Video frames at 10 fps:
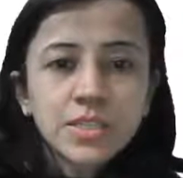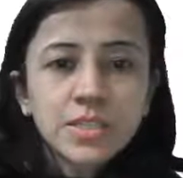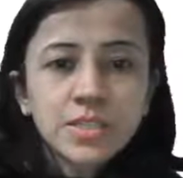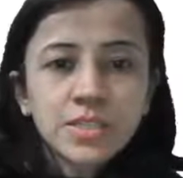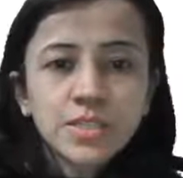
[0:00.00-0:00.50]

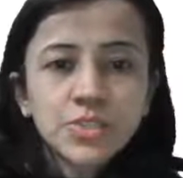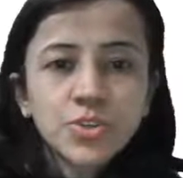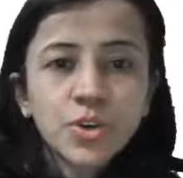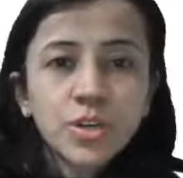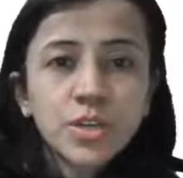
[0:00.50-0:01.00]
this is
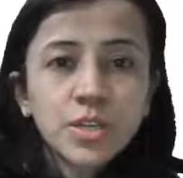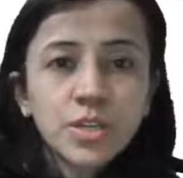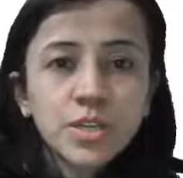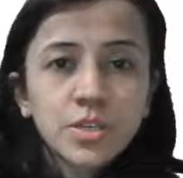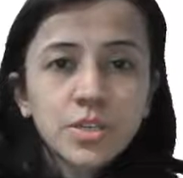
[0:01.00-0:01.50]
your
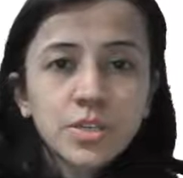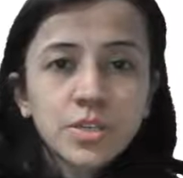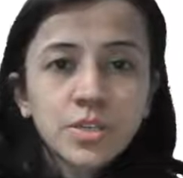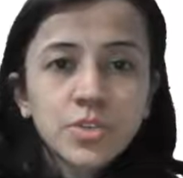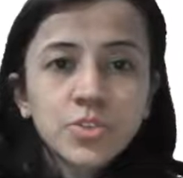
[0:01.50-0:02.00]

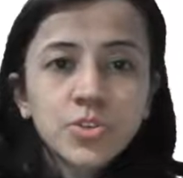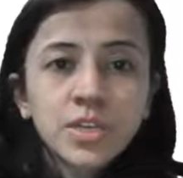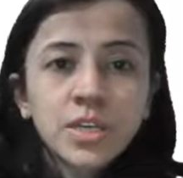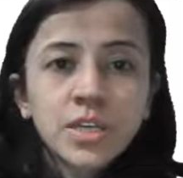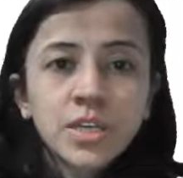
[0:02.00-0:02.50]

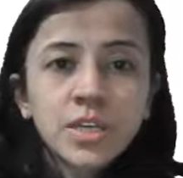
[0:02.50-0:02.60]
during